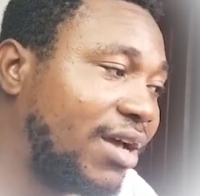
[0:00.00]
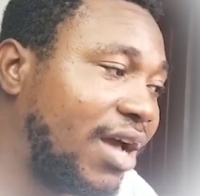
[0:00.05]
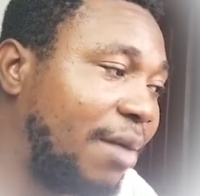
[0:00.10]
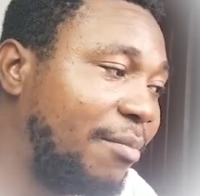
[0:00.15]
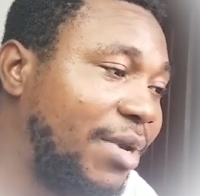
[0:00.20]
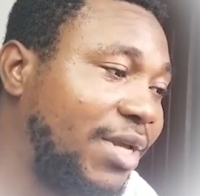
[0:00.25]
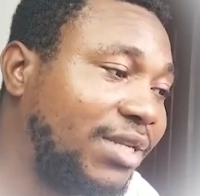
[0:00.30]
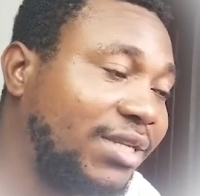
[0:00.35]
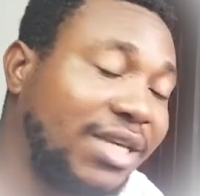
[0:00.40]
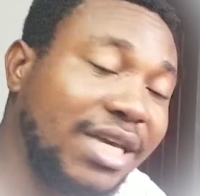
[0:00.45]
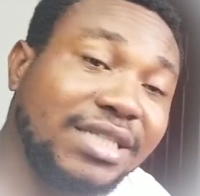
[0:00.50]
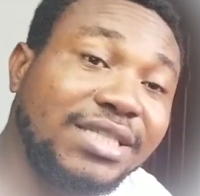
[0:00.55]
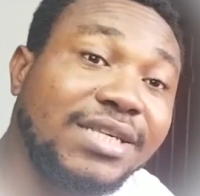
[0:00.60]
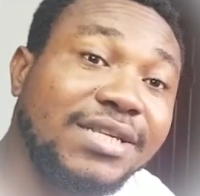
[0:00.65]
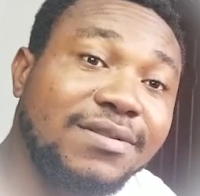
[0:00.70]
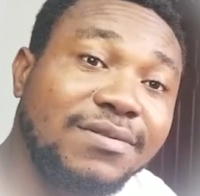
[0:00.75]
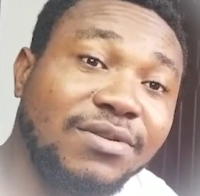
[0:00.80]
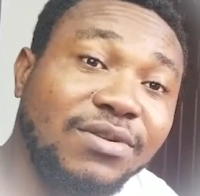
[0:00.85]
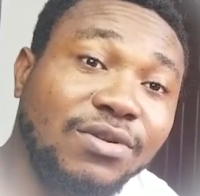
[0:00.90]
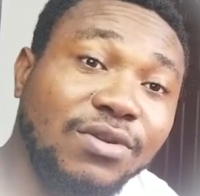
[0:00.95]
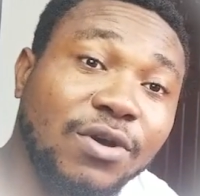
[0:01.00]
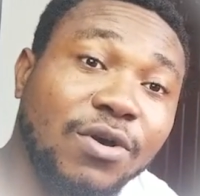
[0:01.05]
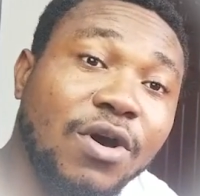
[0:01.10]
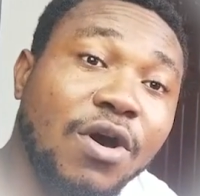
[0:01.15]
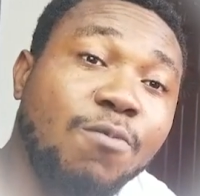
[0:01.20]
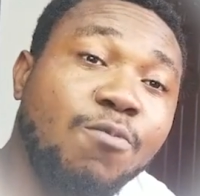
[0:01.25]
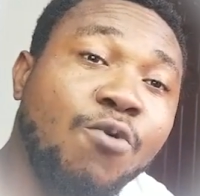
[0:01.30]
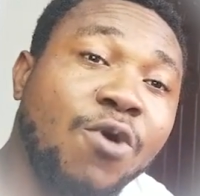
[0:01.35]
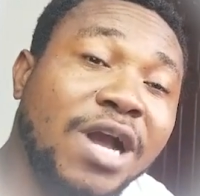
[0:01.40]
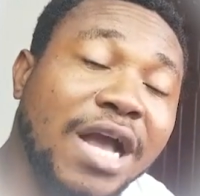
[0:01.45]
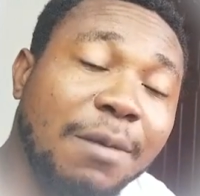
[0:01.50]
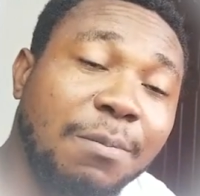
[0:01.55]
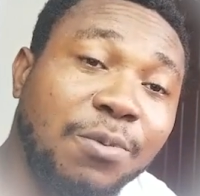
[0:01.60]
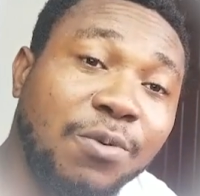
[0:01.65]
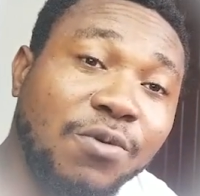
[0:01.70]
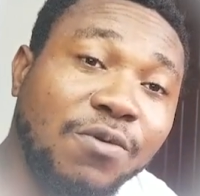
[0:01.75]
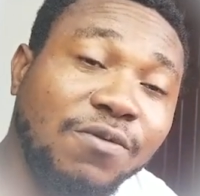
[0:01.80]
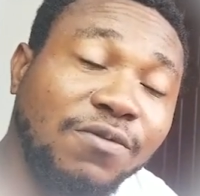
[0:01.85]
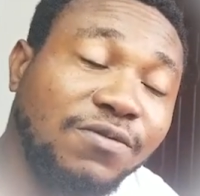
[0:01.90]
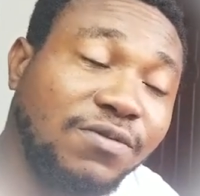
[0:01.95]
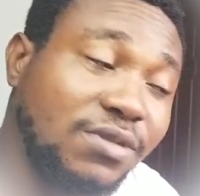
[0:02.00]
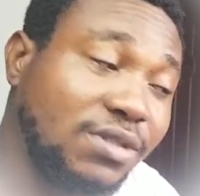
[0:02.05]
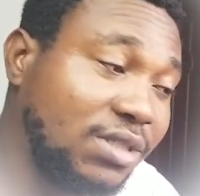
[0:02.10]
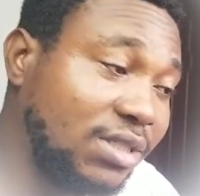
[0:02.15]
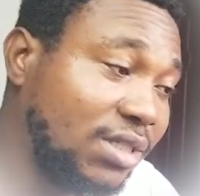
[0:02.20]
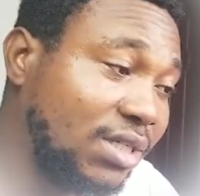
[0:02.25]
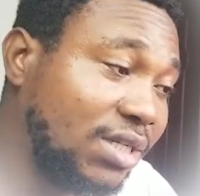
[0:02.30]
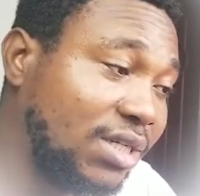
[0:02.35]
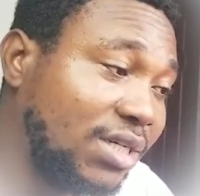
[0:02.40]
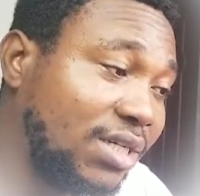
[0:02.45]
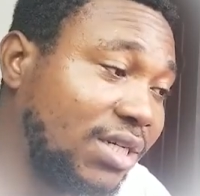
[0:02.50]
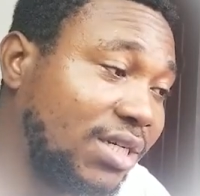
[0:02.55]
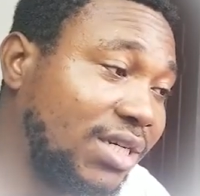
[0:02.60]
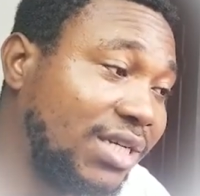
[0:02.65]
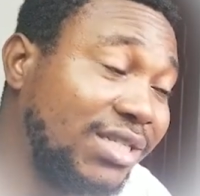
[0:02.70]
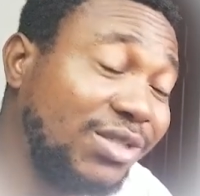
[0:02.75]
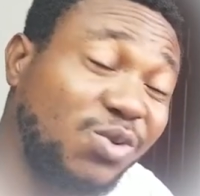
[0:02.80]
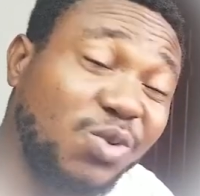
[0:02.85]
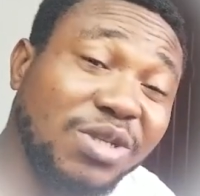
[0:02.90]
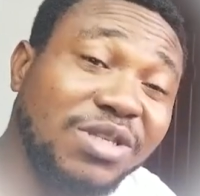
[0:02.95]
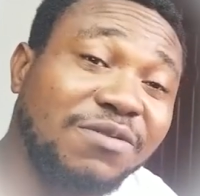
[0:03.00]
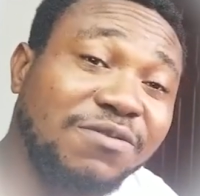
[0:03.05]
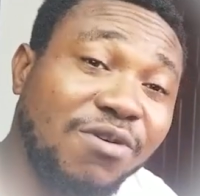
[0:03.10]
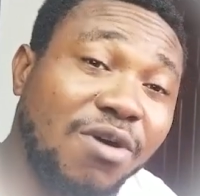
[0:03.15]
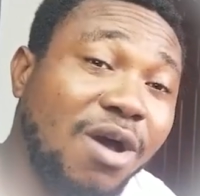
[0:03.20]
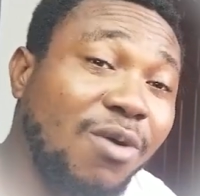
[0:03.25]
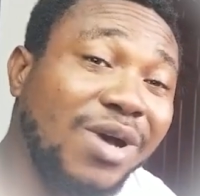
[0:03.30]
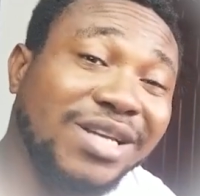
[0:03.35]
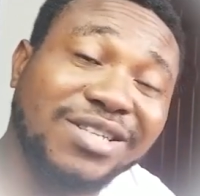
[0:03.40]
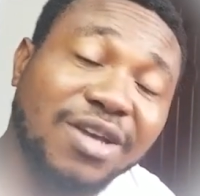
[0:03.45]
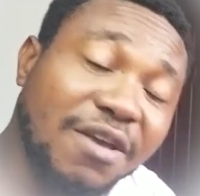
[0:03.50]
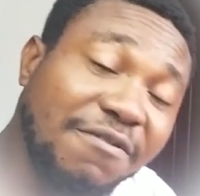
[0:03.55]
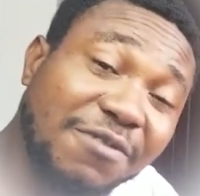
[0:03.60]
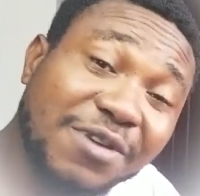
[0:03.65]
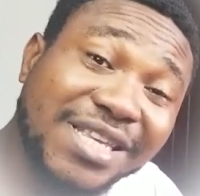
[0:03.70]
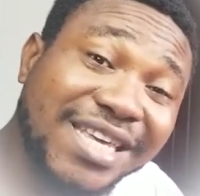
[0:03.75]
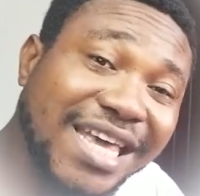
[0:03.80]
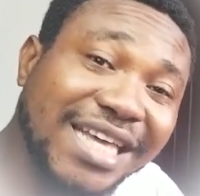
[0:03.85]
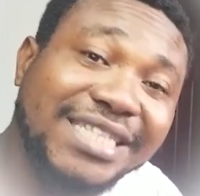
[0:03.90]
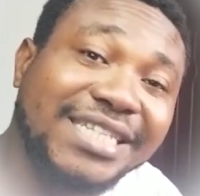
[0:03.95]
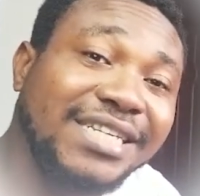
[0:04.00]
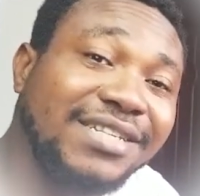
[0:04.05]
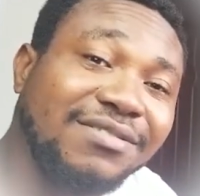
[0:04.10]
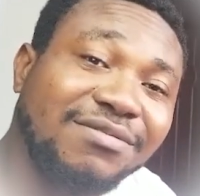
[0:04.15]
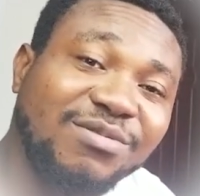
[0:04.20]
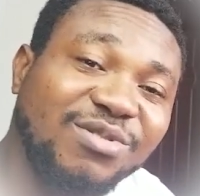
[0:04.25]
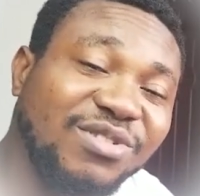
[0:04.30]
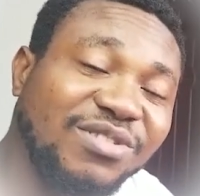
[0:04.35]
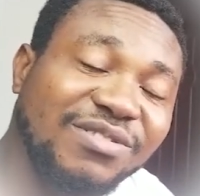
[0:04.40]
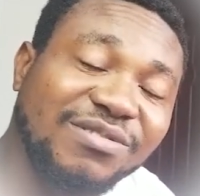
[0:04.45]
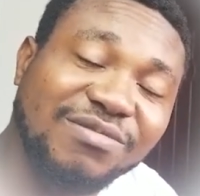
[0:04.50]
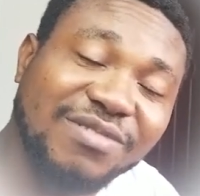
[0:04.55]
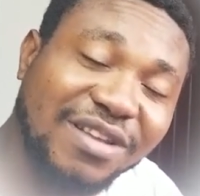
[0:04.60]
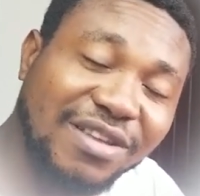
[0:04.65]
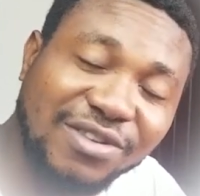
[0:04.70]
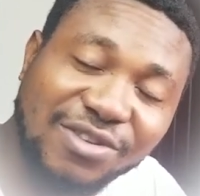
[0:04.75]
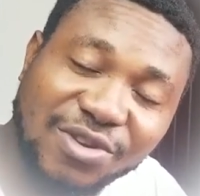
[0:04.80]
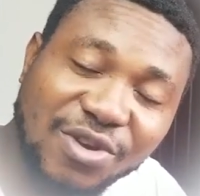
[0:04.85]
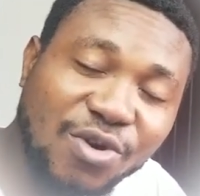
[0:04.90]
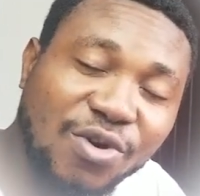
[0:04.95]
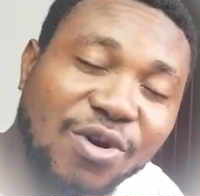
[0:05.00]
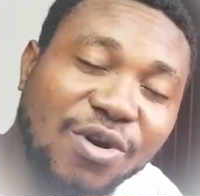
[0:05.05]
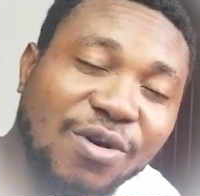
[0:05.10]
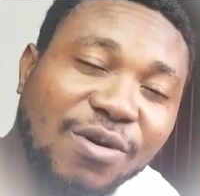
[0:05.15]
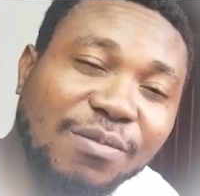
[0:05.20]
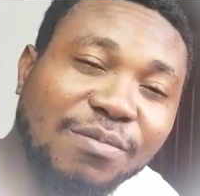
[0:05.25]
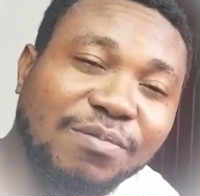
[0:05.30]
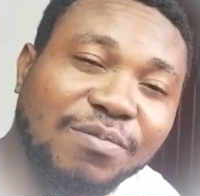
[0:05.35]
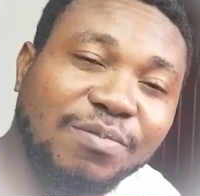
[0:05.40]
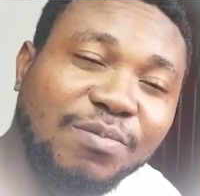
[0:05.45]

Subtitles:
I mean, getting your Upwork approved in 24 hours or even getting your